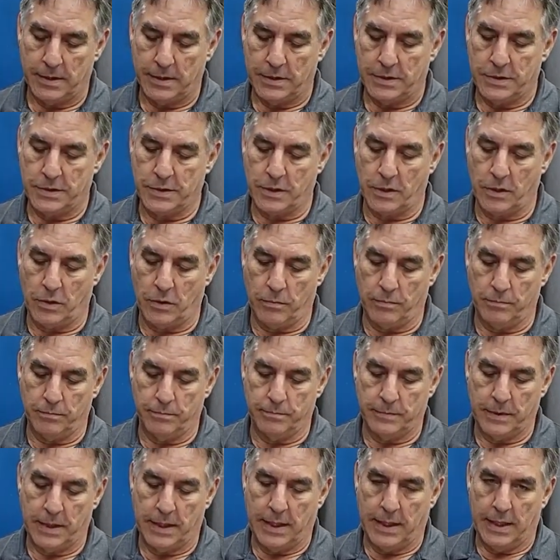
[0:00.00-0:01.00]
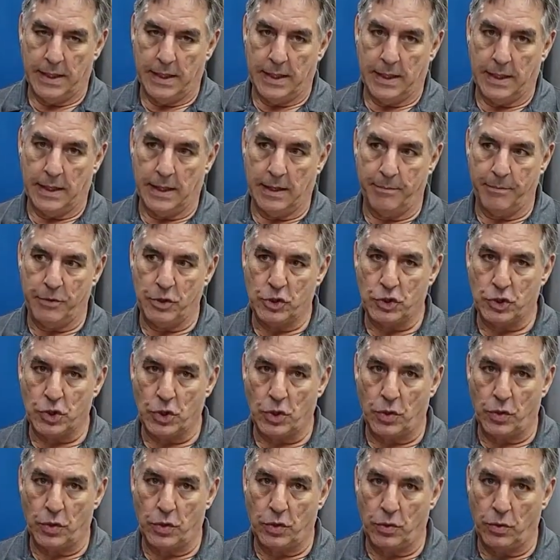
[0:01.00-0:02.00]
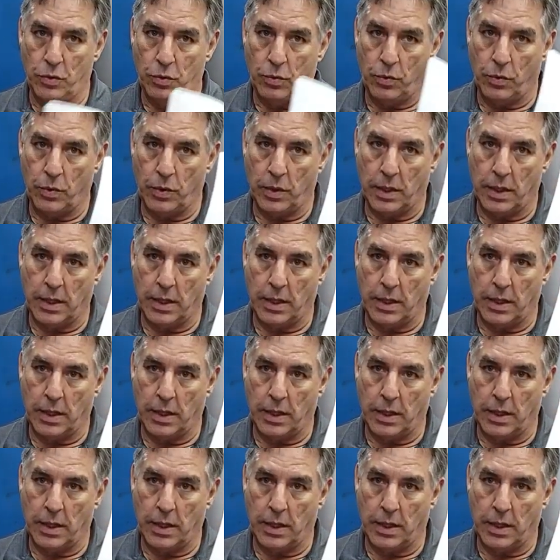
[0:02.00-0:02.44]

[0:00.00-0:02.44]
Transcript: So let me show you,